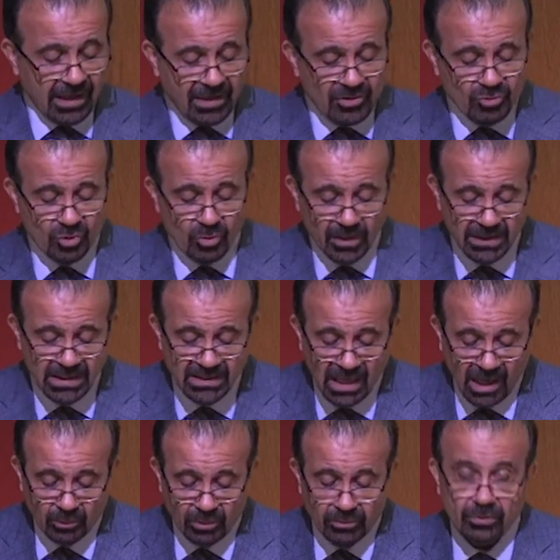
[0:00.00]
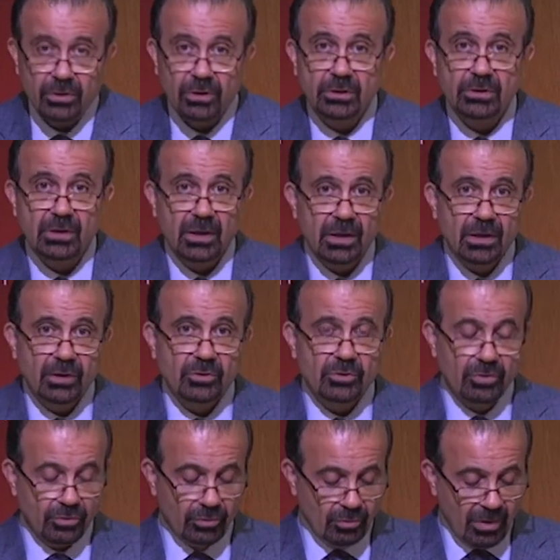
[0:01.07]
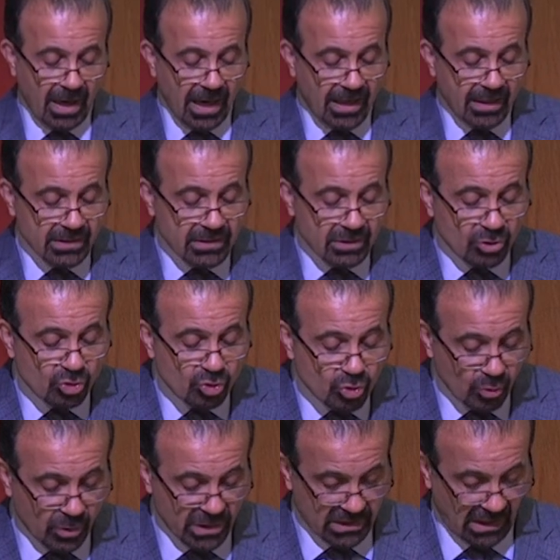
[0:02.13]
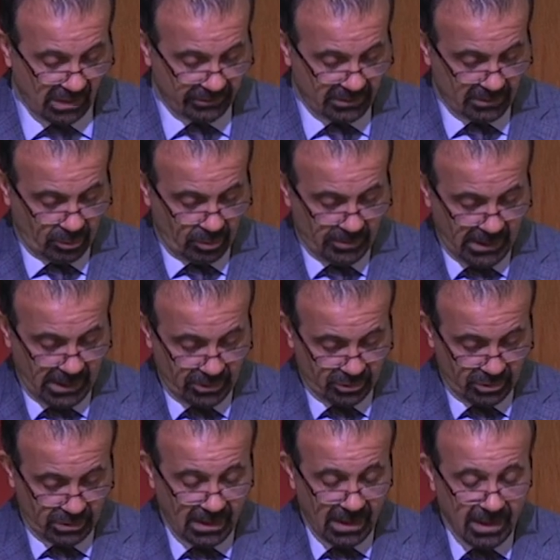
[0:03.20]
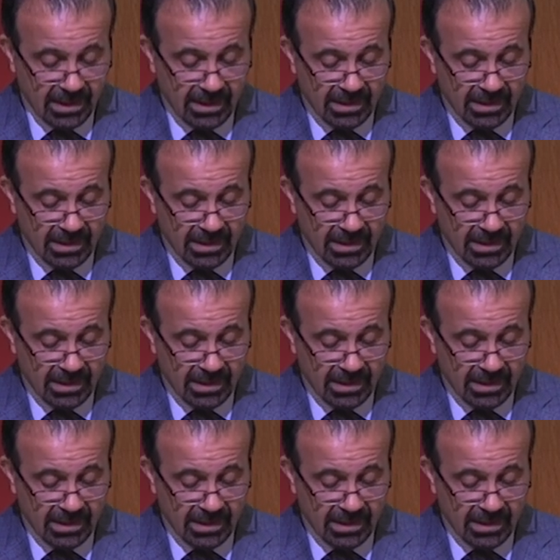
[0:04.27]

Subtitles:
into what is now referred to as Jewish self-determination,